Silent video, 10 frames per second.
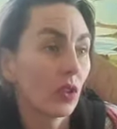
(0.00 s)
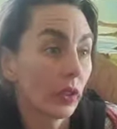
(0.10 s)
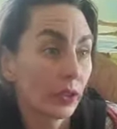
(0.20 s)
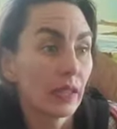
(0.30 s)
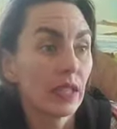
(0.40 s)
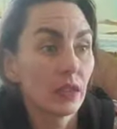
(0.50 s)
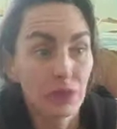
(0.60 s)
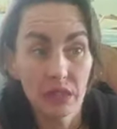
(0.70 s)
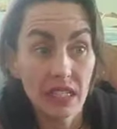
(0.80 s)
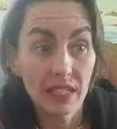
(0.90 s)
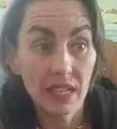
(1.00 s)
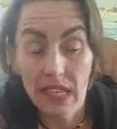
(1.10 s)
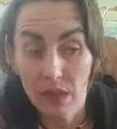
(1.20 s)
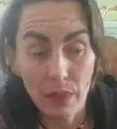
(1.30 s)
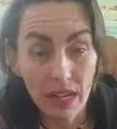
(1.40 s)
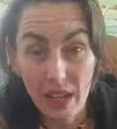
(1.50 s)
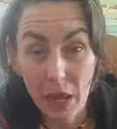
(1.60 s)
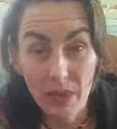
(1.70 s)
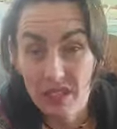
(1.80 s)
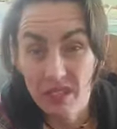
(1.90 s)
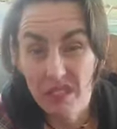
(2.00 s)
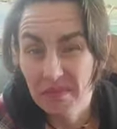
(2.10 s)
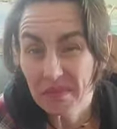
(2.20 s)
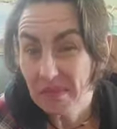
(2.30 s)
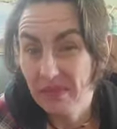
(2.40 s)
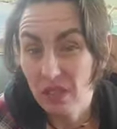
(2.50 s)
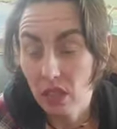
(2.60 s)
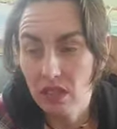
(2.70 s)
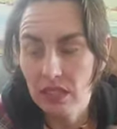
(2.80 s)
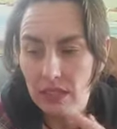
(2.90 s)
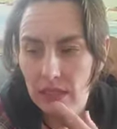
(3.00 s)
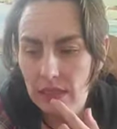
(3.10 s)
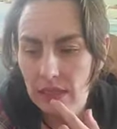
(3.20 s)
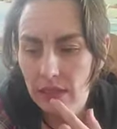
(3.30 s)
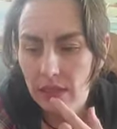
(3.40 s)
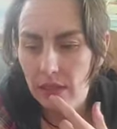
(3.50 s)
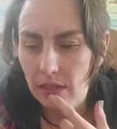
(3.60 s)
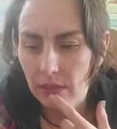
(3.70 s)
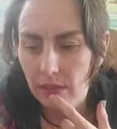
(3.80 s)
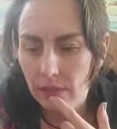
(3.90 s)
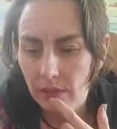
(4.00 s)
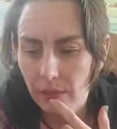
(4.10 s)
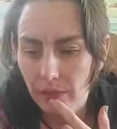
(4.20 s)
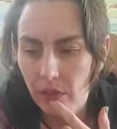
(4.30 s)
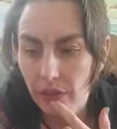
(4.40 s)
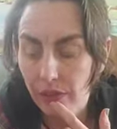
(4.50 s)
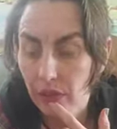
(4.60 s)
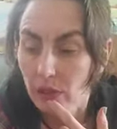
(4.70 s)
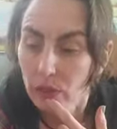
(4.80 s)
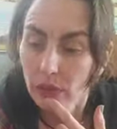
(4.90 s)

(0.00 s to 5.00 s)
and releasing bad habits, toxicity, clearing and